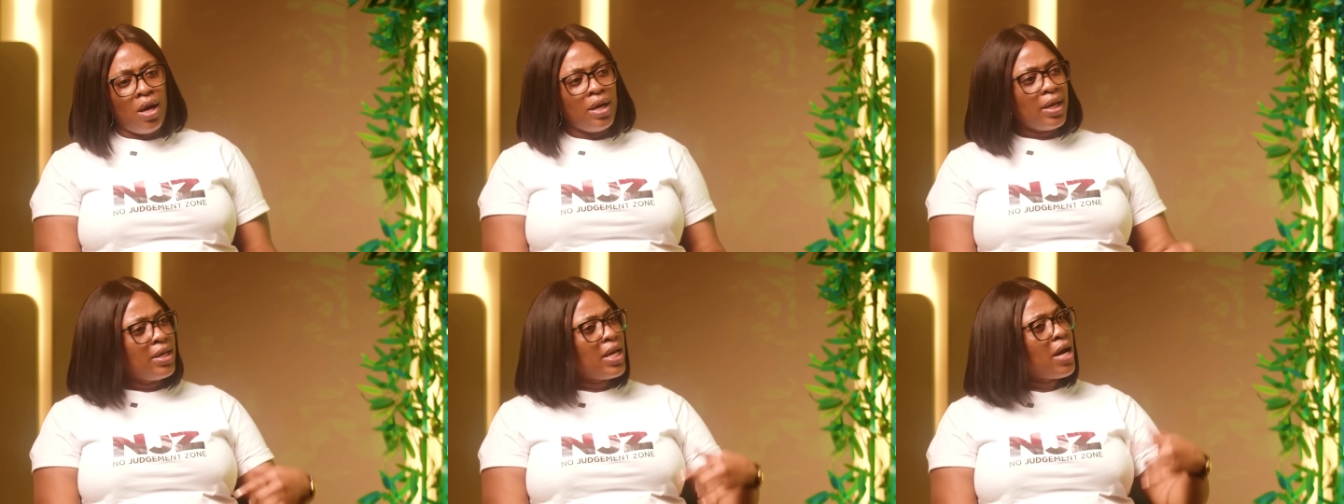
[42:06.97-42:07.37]

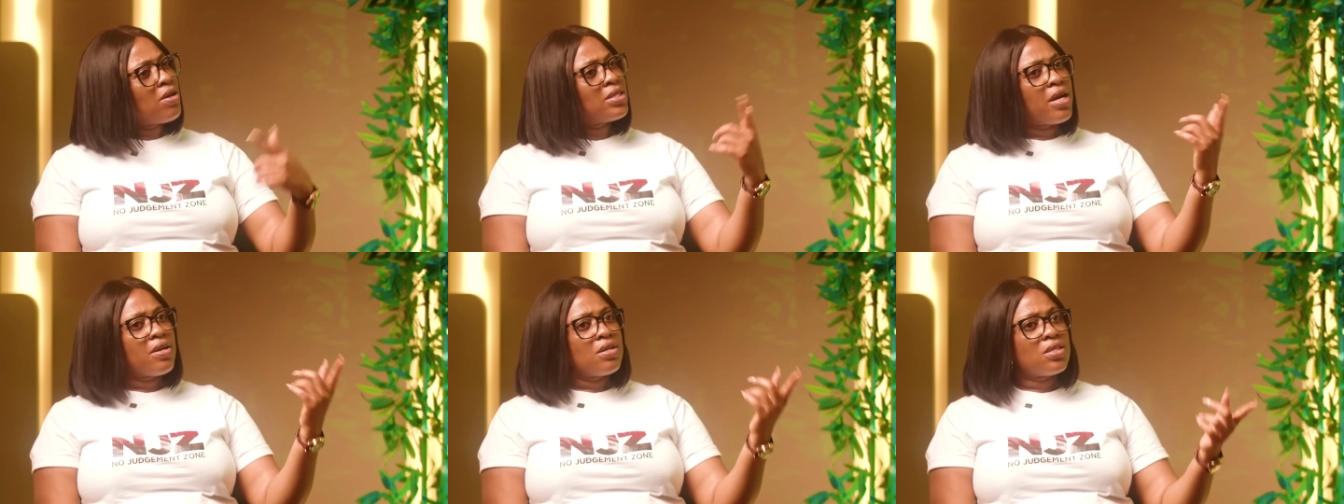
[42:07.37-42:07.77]
Then that
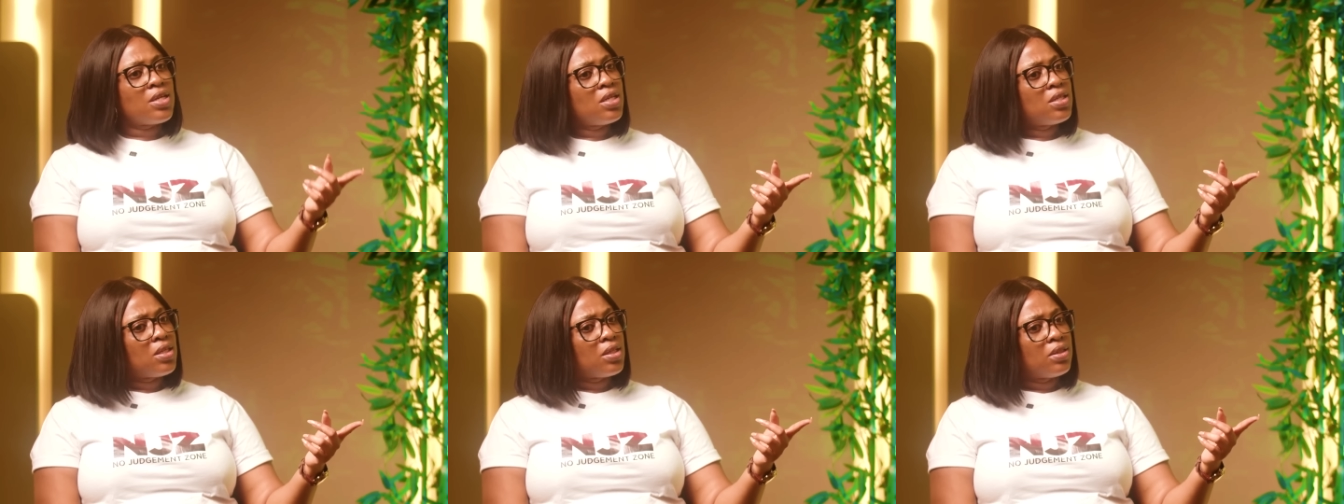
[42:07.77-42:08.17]
was how it
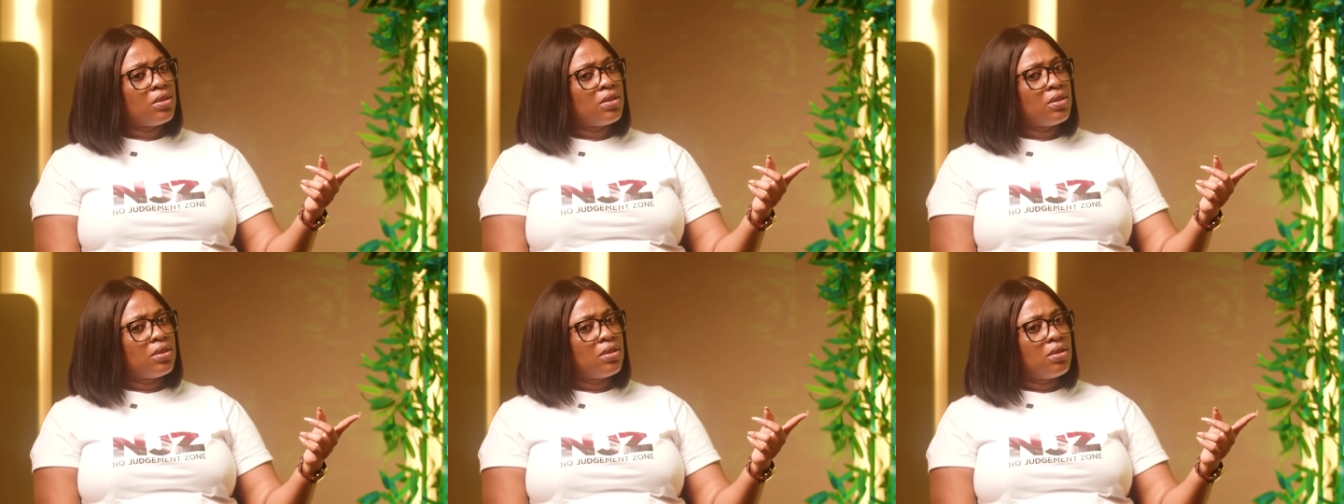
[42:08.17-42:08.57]
started.
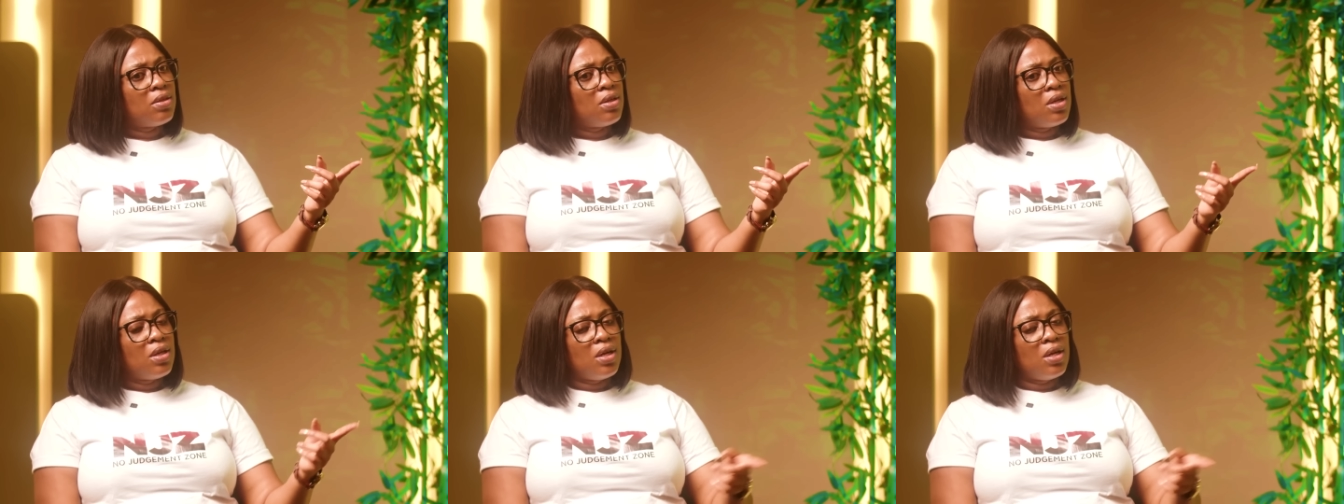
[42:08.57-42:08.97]

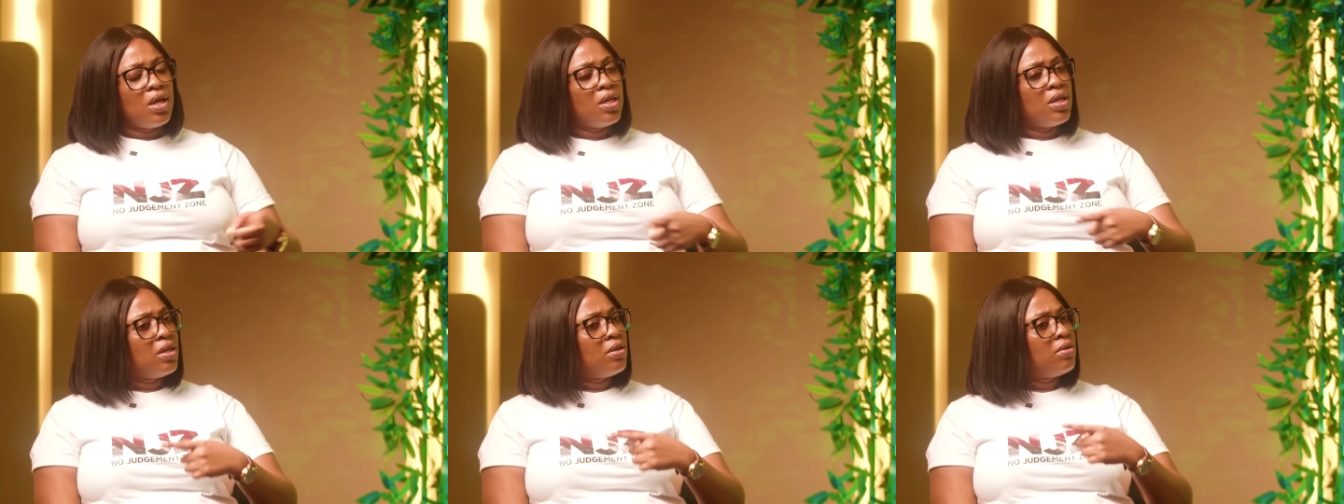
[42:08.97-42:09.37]

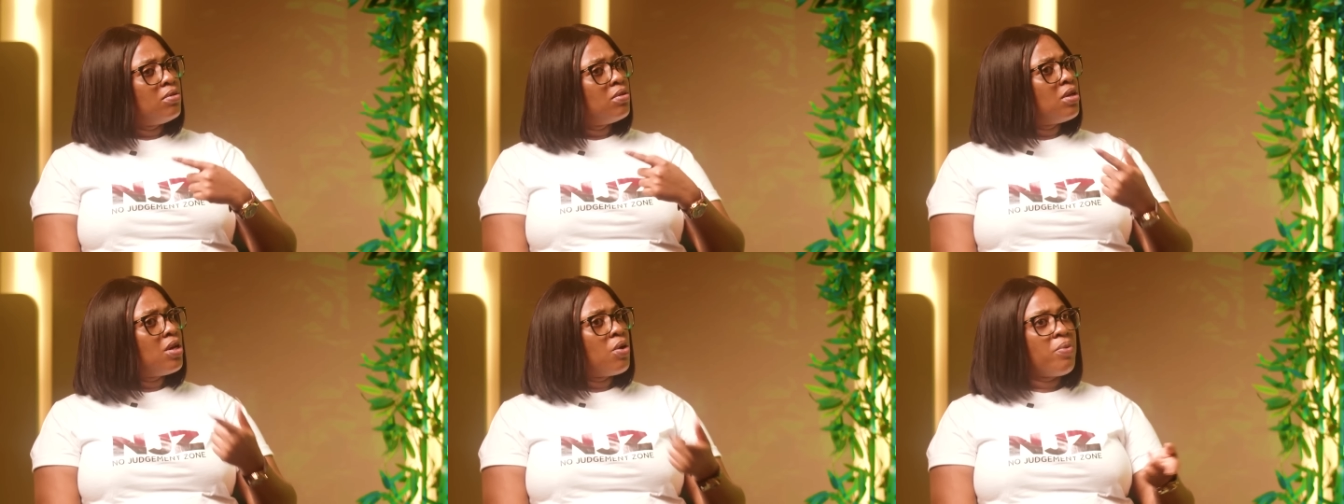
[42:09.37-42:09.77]
And
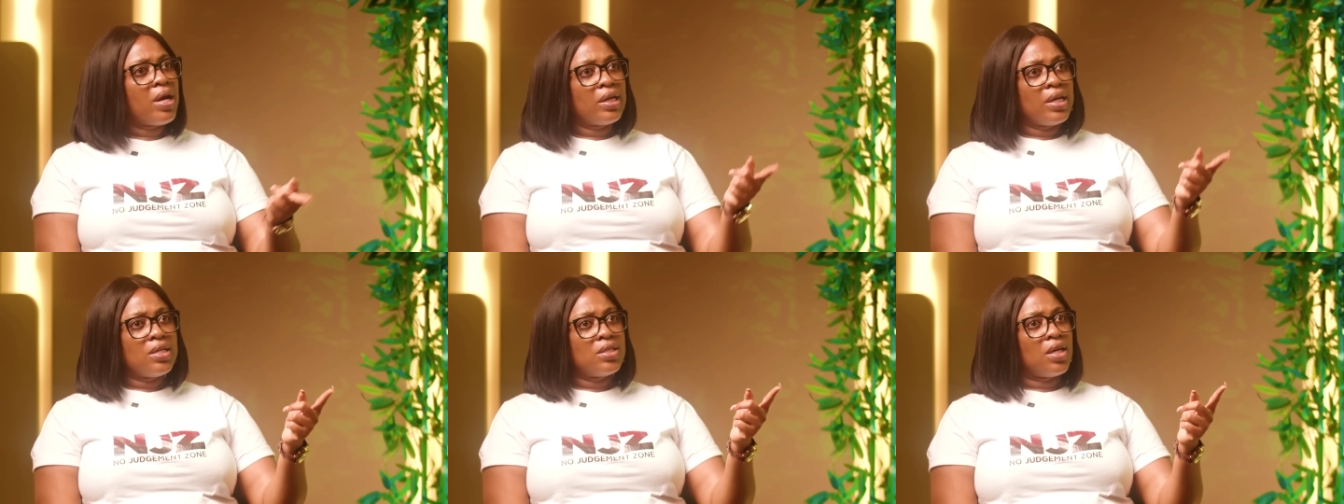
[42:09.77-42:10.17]
then a
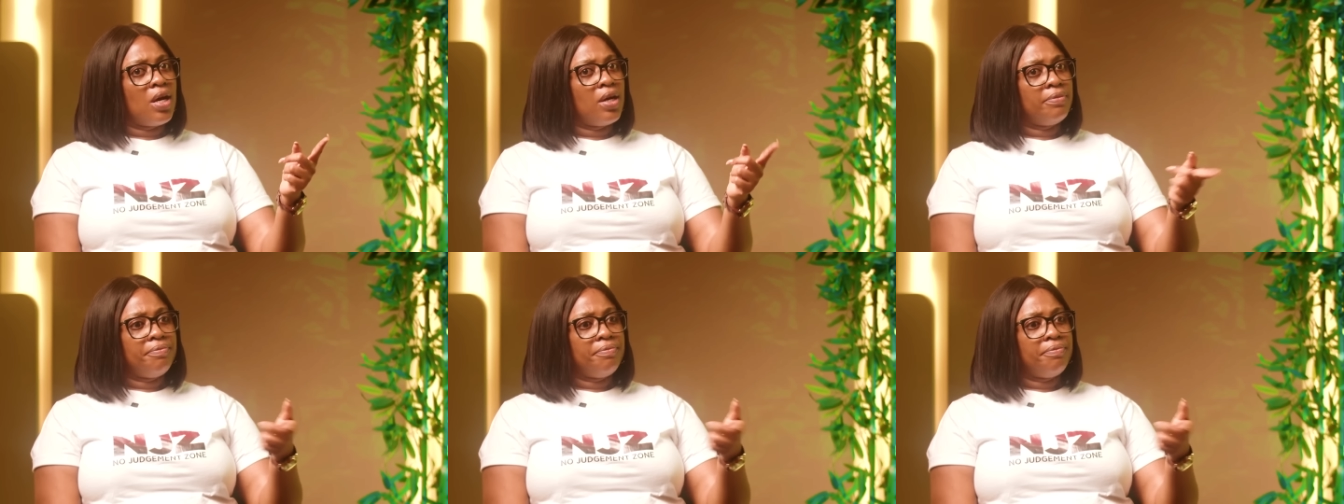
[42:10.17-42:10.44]
week later,